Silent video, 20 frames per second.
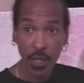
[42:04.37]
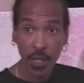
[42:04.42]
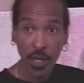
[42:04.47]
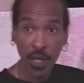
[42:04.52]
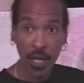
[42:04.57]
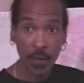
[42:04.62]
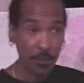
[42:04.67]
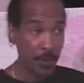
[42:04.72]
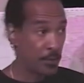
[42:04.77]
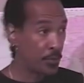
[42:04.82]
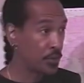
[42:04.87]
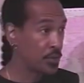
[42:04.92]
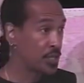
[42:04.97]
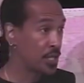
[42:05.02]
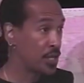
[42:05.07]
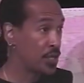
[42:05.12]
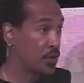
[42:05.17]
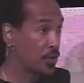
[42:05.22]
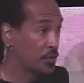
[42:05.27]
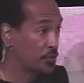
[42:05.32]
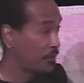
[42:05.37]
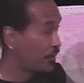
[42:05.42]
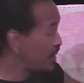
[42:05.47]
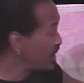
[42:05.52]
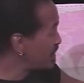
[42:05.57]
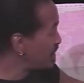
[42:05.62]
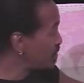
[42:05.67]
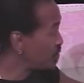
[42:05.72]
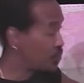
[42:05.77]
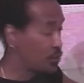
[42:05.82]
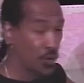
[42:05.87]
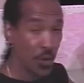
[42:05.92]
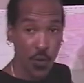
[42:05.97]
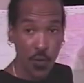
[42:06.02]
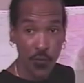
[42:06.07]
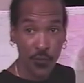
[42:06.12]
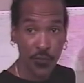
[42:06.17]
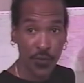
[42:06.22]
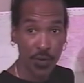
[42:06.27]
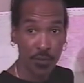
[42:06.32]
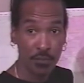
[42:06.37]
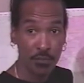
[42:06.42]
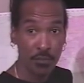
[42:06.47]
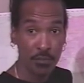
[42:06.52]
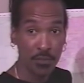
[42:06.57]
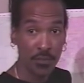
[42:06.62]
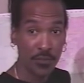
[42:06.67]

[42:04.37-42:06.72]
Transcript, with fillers: And people say, you know, it's funny that you go from,